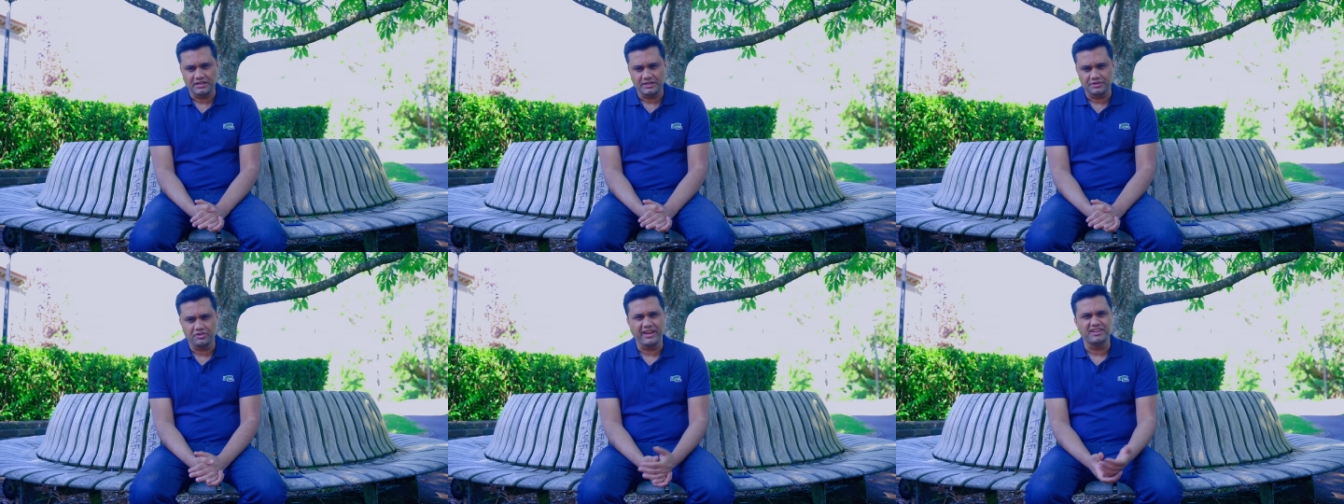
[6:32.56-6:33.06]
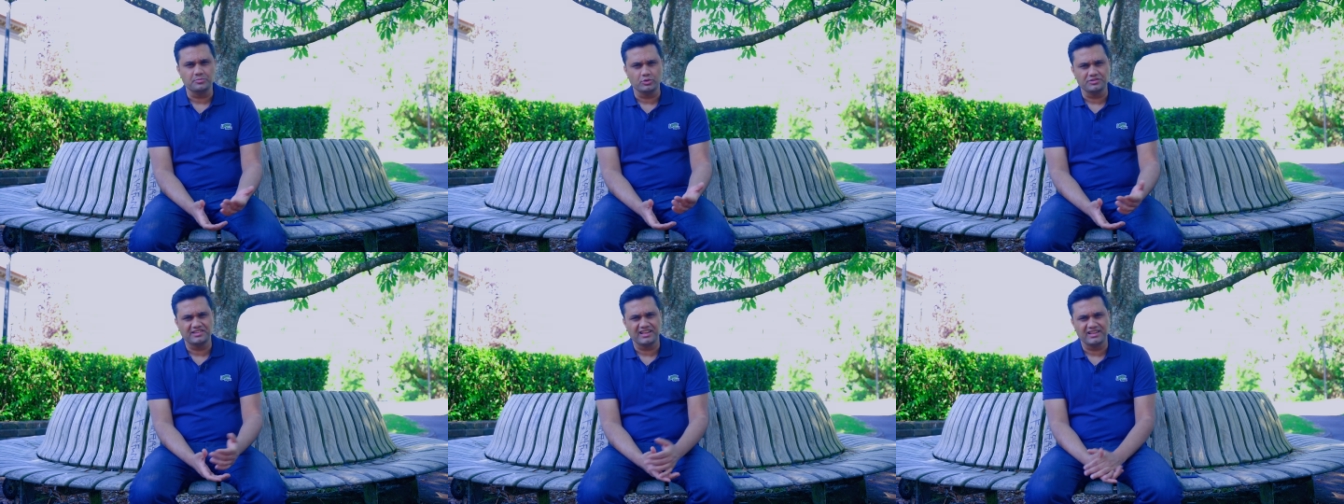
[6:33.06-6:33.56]
Train to
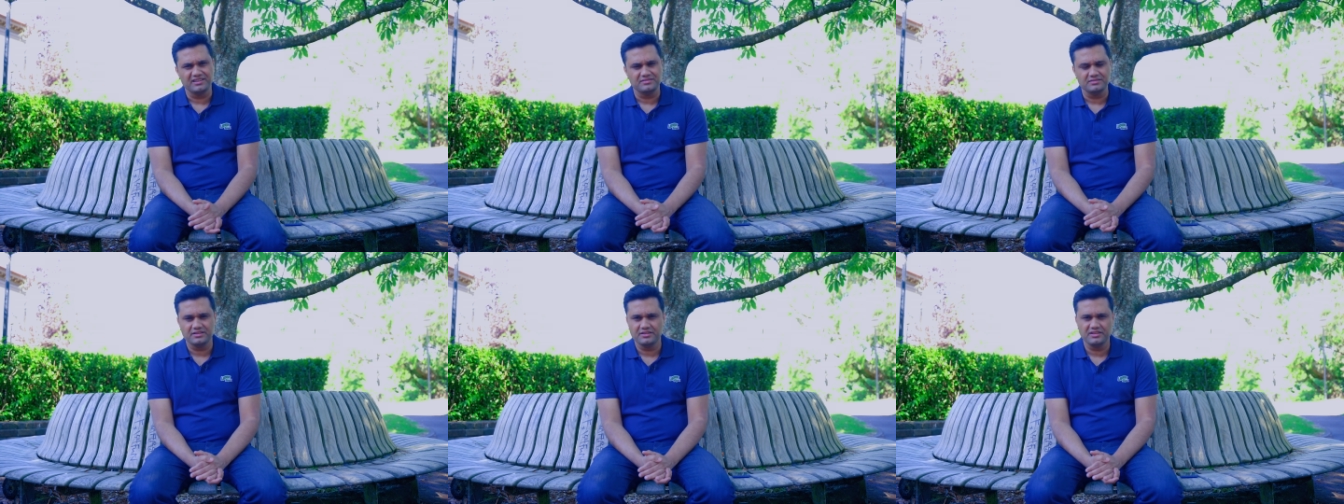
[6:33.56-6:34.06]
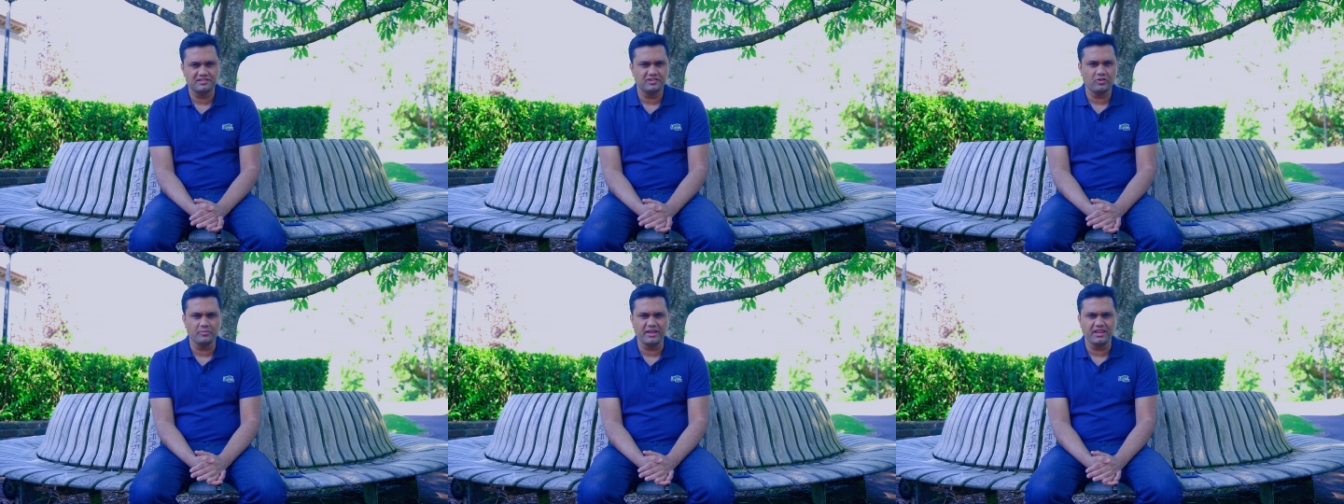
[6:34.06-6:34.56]
Busan. There's
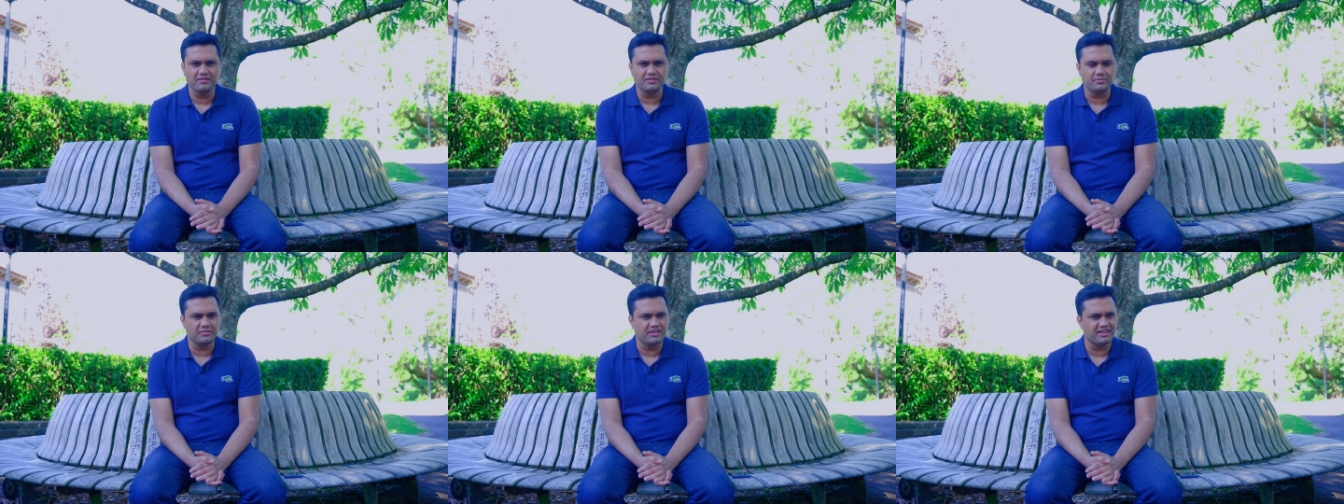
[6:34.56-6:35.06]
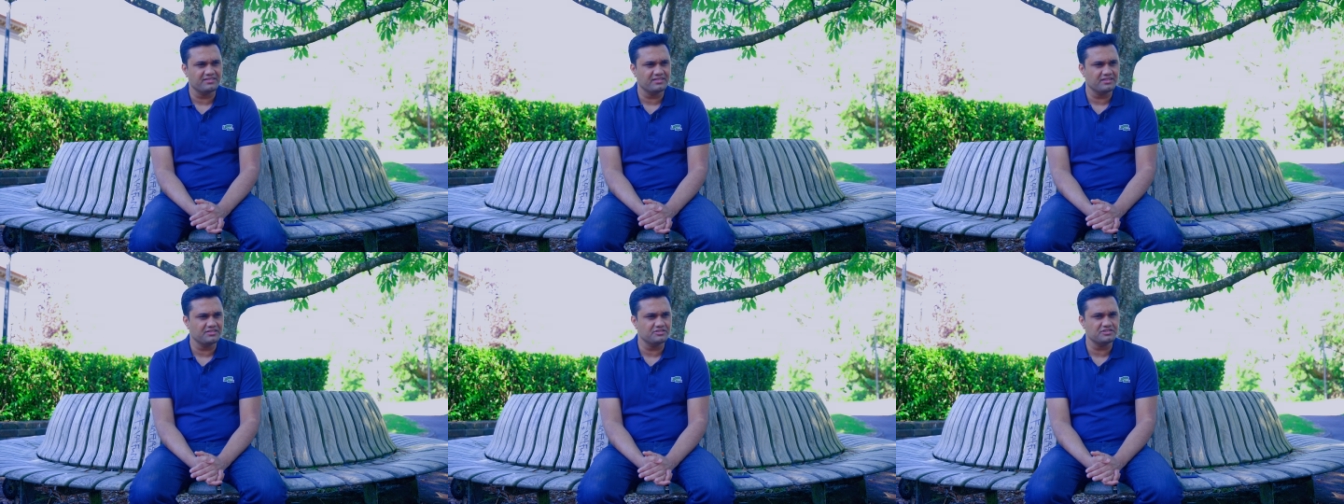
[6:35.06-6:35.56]
so many of them
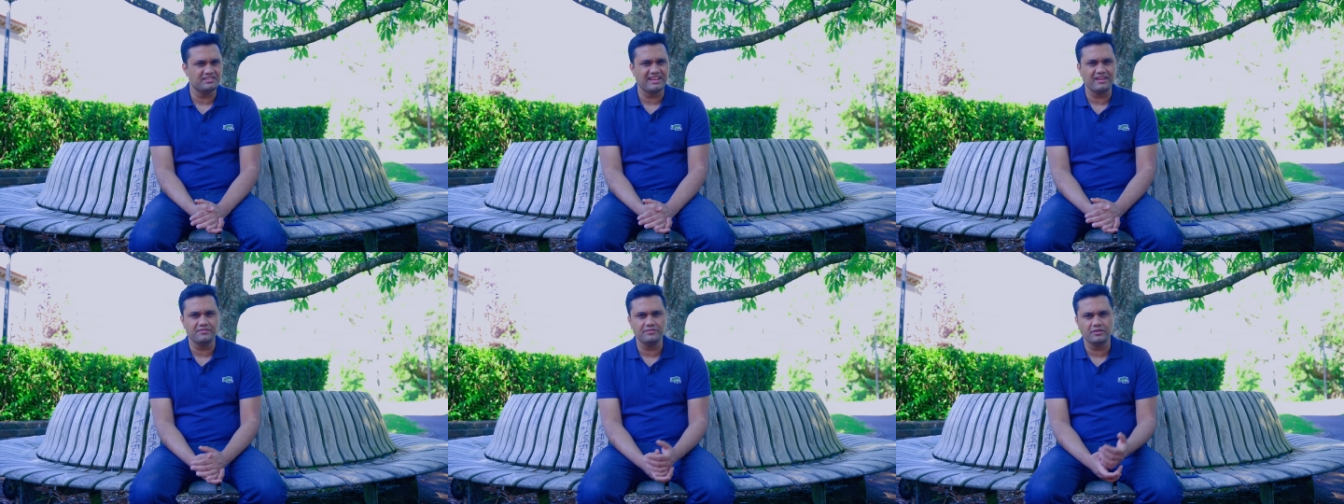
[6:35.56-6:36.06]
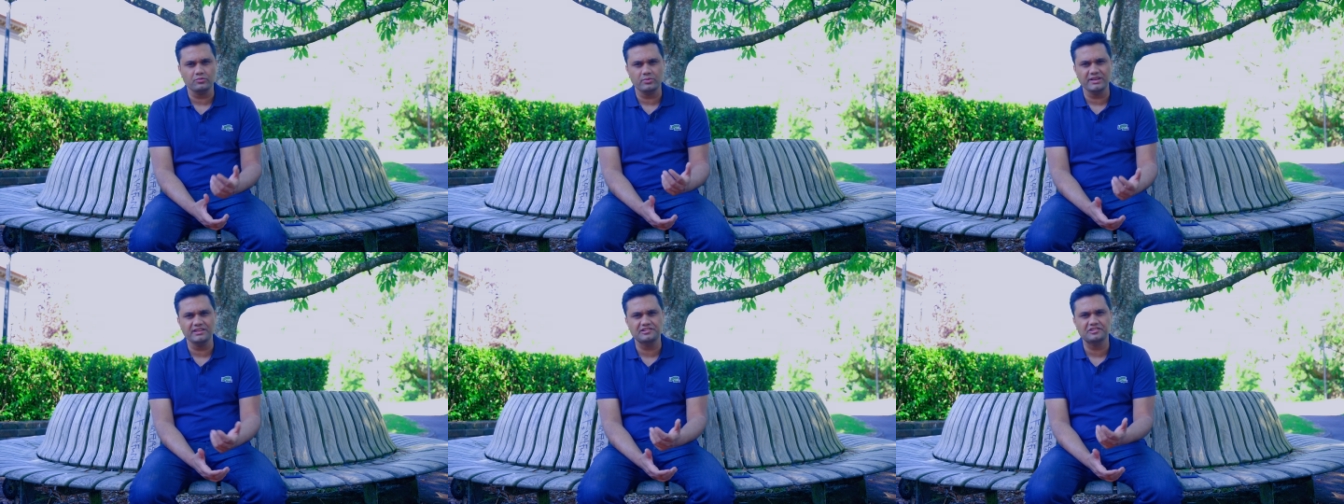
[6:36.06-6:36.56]
that just have a
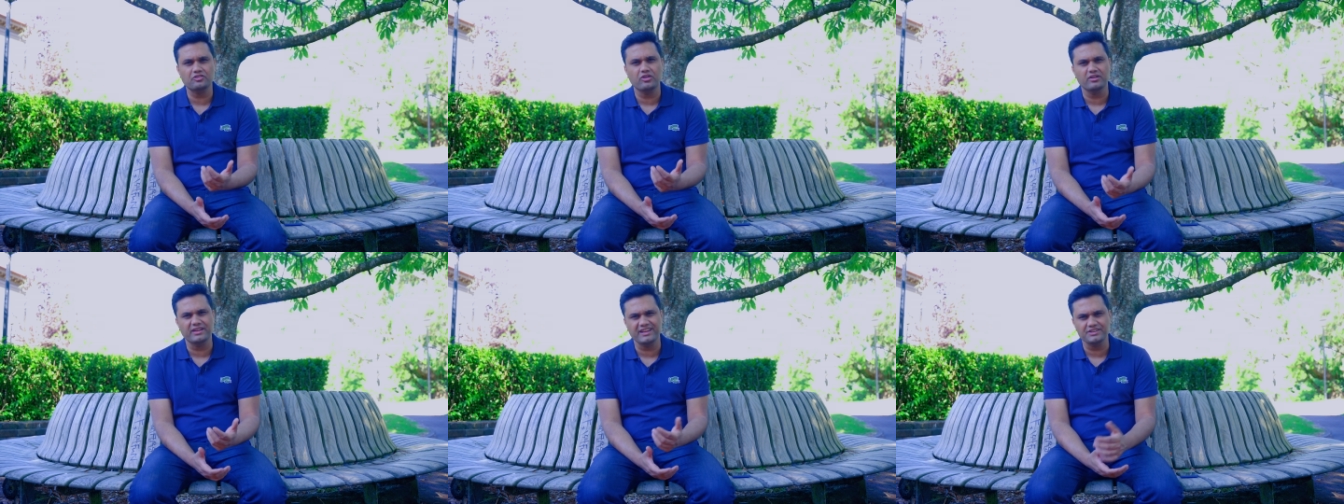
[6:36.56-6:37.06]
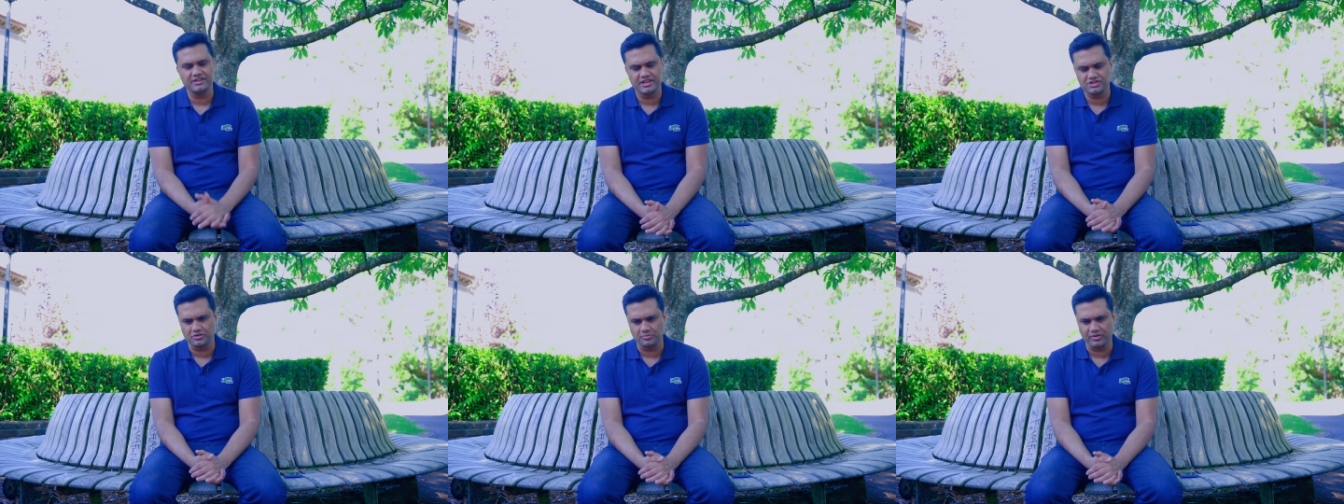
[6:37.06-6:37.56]
really strong
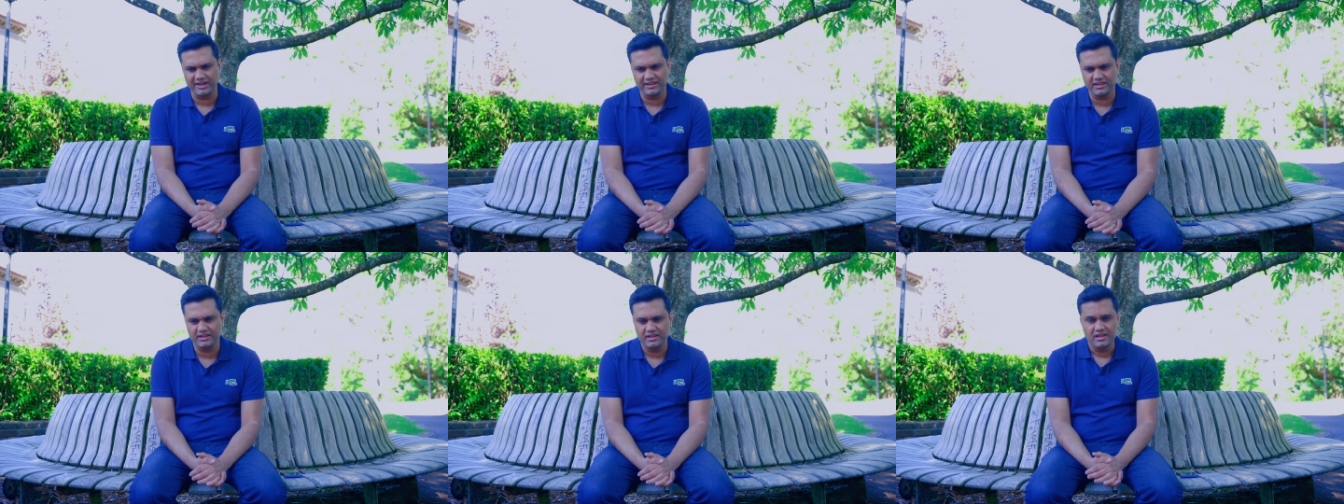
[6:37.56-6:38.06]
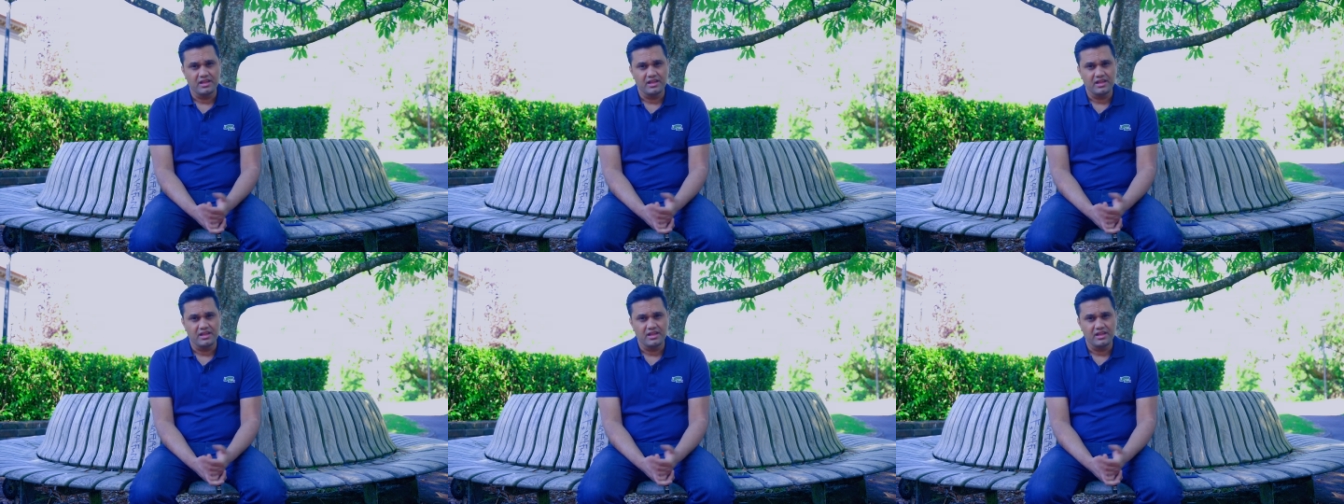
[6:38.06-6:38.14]
international branding.